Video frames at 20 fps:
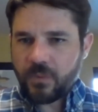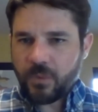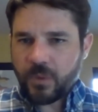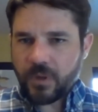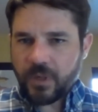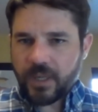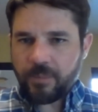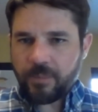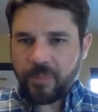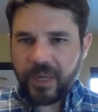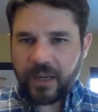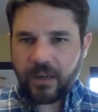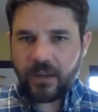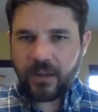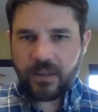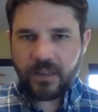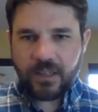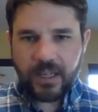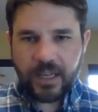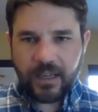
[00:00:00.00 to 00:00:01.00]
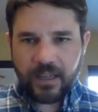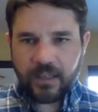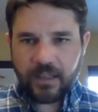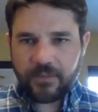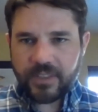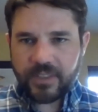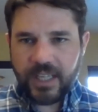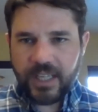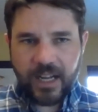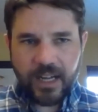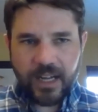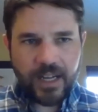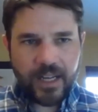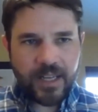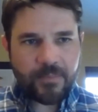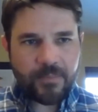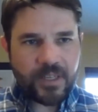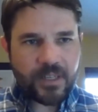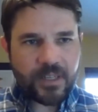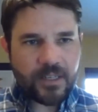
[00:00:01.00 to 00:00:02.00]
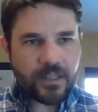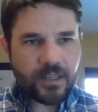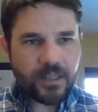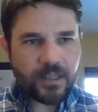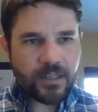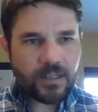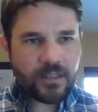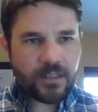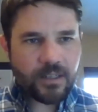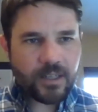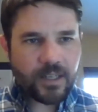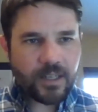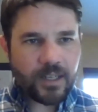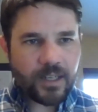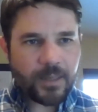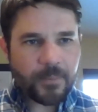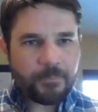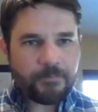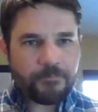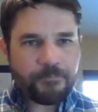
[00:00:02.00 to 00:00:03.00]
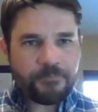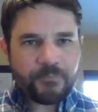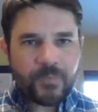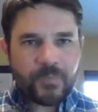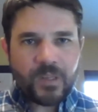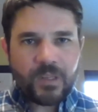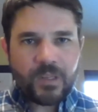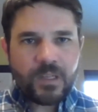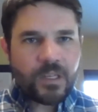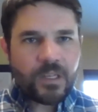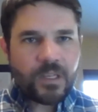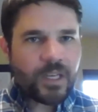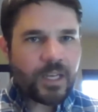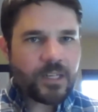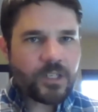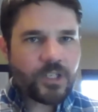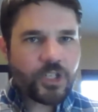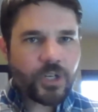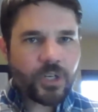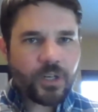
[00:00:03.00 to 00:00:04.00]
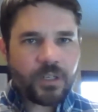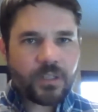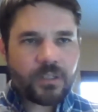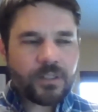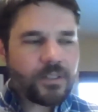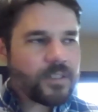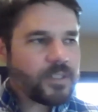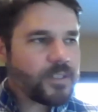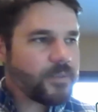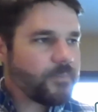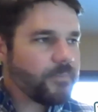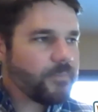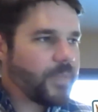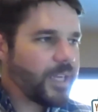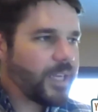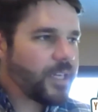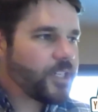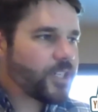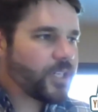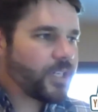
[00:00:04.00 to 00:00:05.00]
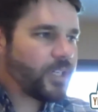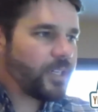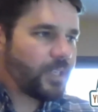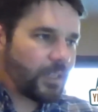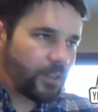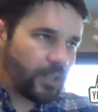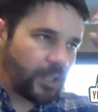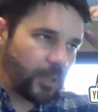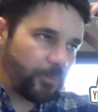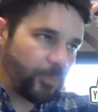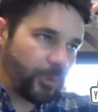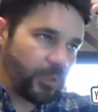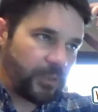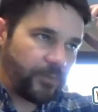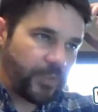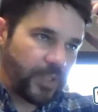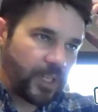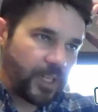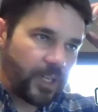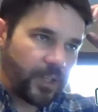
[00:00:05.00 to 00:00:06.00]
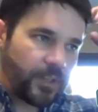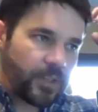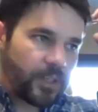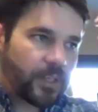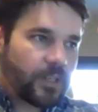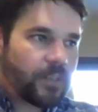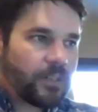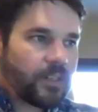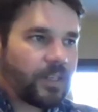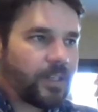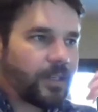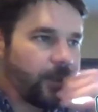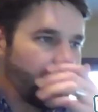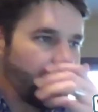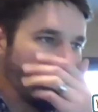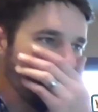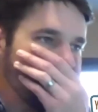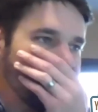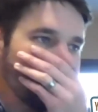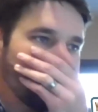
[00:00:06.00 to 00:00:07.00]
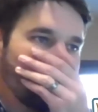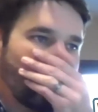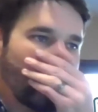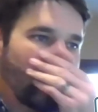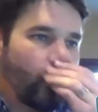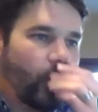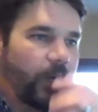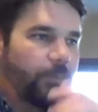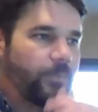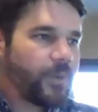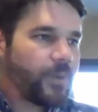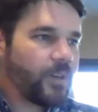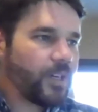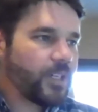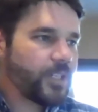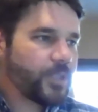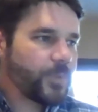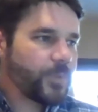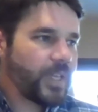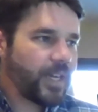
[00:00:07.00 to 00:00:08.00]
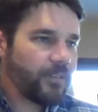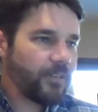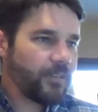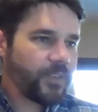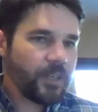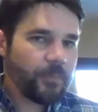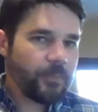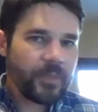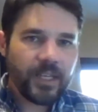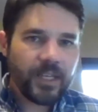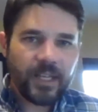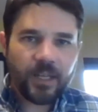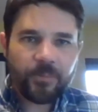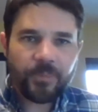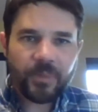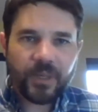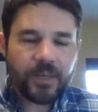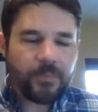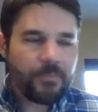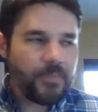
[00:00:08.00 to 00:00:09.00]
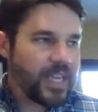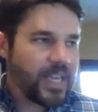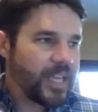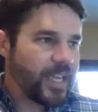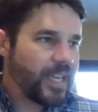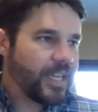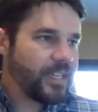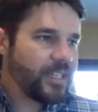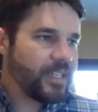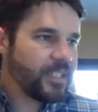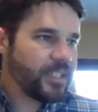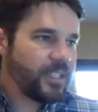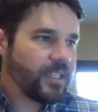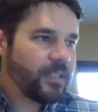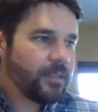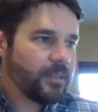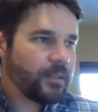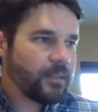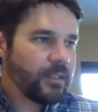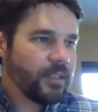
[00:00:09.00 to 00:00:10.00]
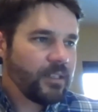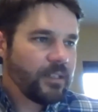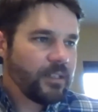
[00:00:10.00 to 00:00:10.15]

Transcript: We're about out of time here. Um, and Charles mentioned a couple of the other uh, webinars we have coming up on May 18th